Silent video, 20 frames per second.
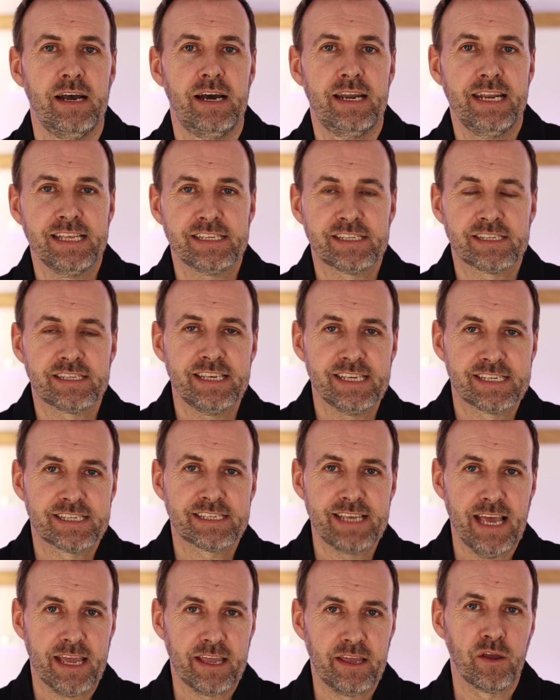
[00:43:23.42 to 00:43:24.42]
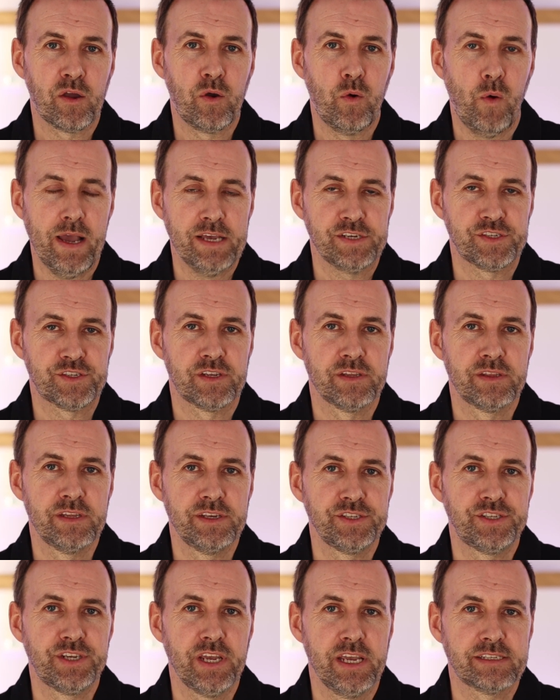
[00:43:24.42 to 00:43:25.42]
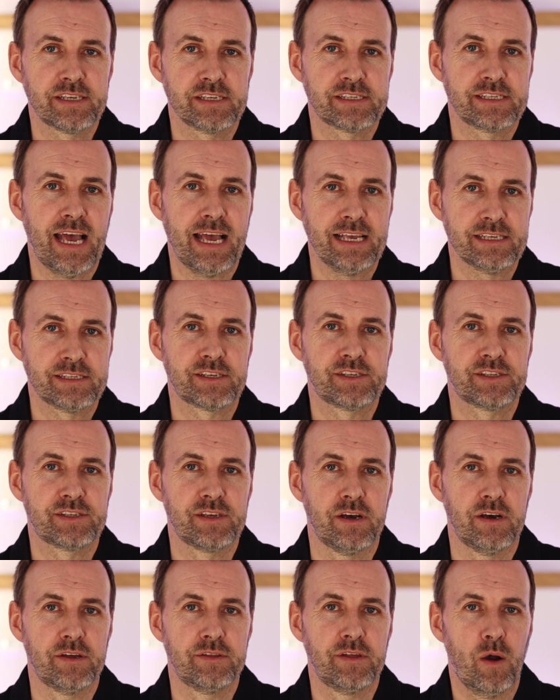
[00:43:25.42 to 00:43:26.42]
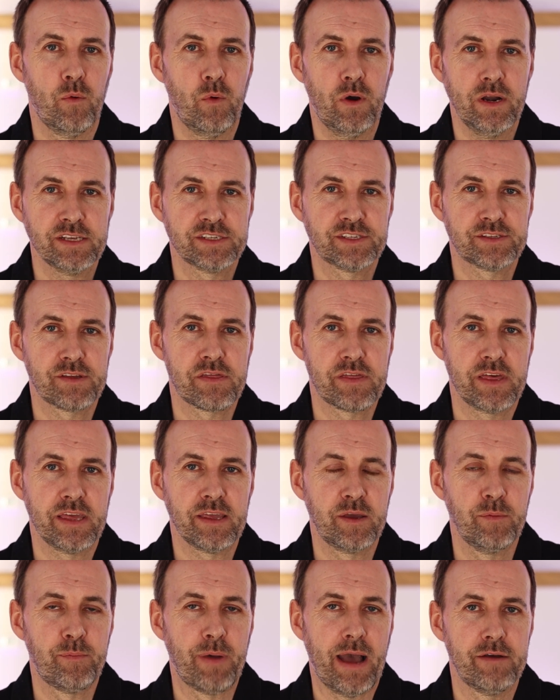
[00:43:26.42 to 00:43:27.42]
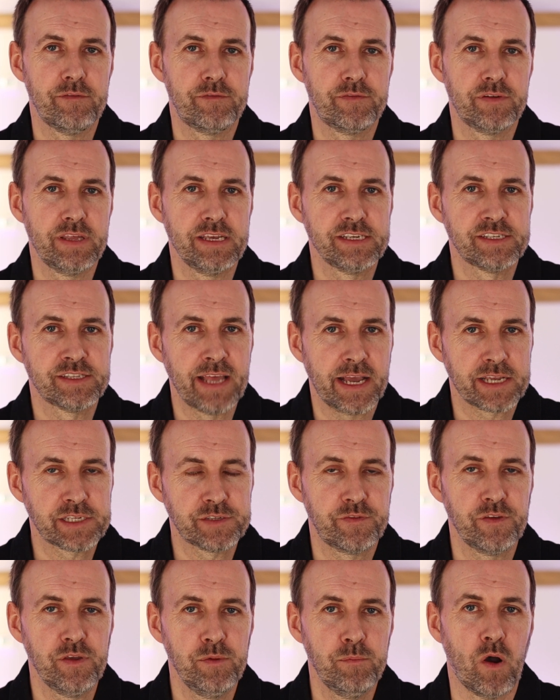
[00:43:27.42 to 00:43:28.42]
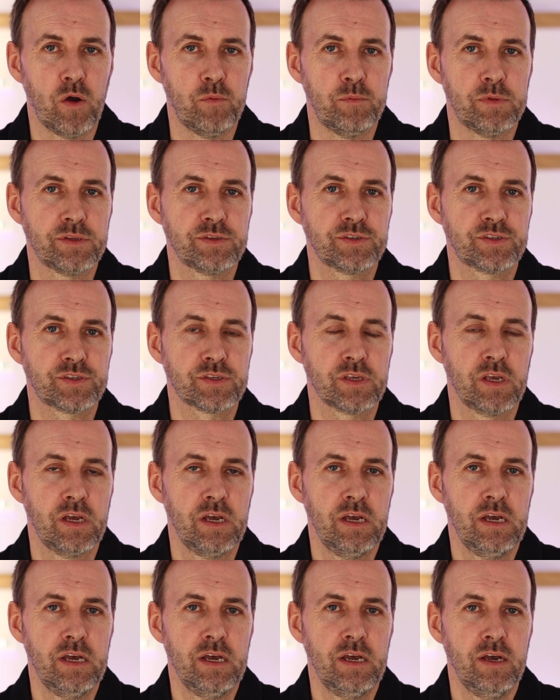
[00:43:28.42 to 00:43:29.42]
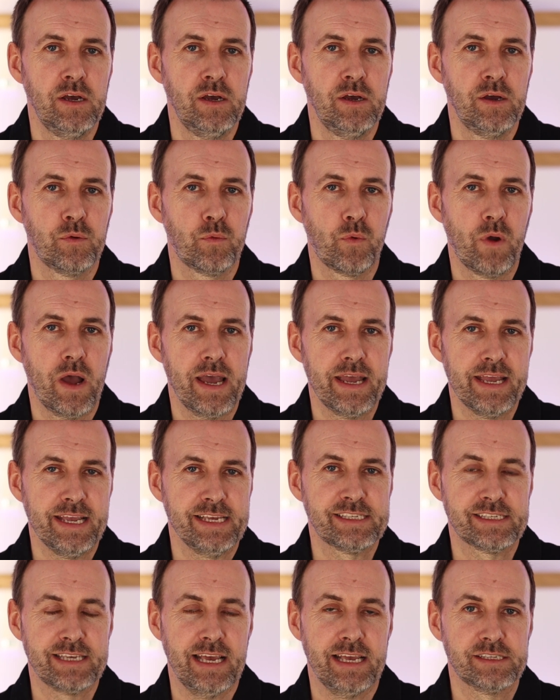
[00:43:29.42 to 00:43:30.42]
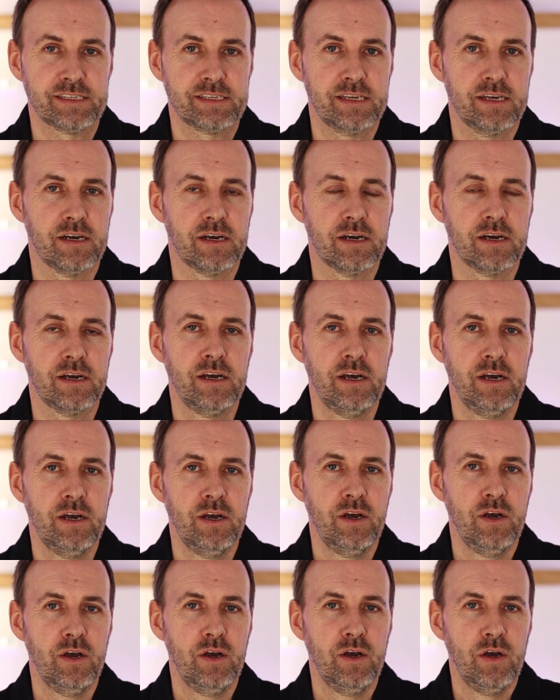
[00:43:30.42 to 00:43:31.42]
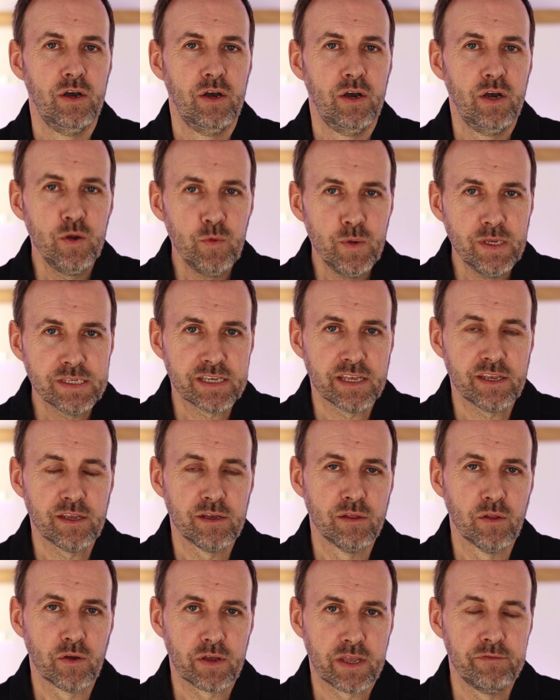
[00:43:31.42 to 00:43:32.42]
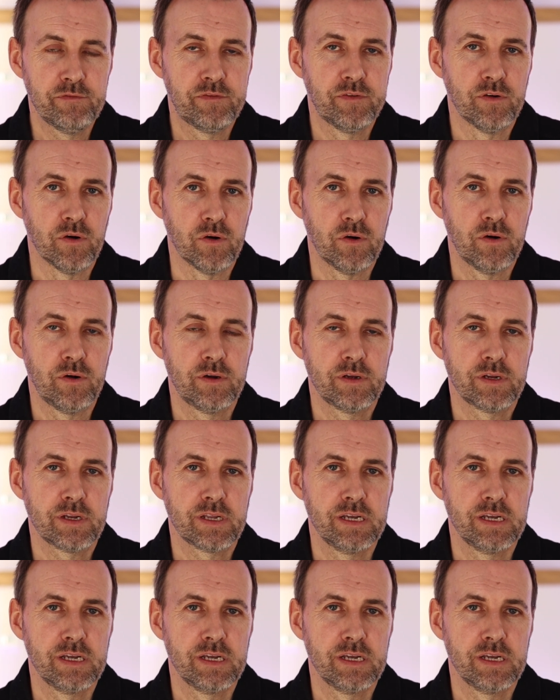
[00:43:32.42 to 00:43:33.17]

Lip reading: And it's this second question that Jesus asks her that I want us to think about for these next few moments, where he says to her, "Who is it you're looking for?"